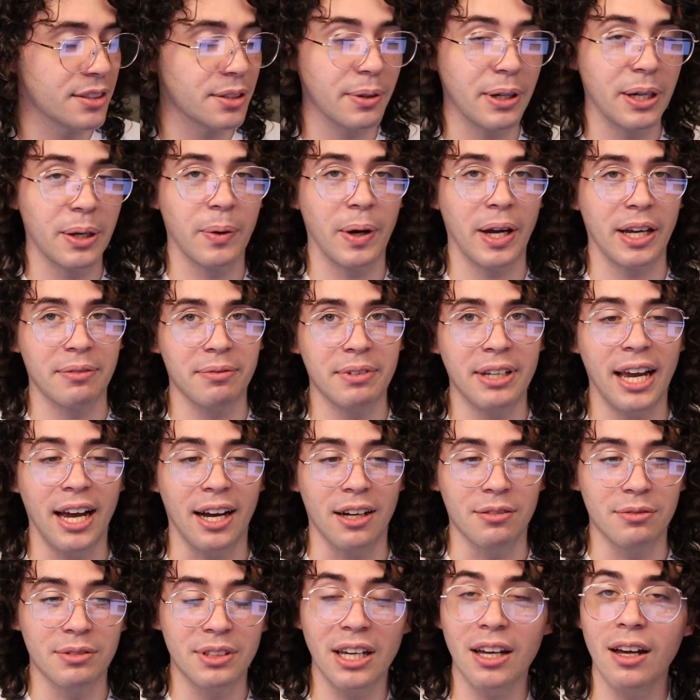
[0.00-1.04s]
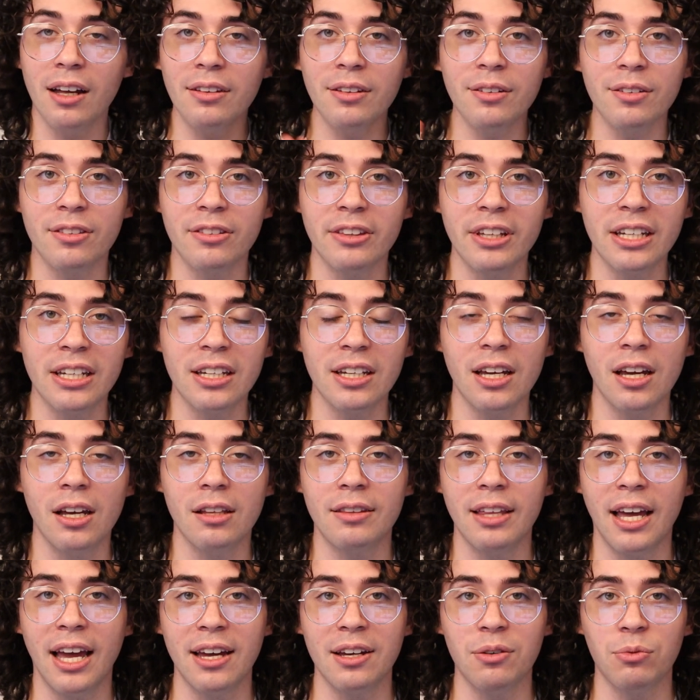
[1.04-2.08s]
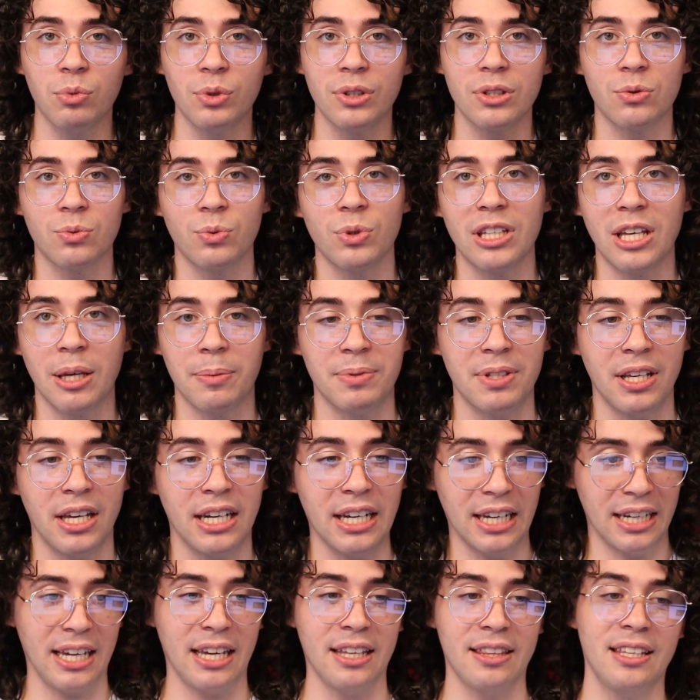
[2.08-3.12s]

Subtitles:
So anyway, yeah, the other thing that was really upsetting,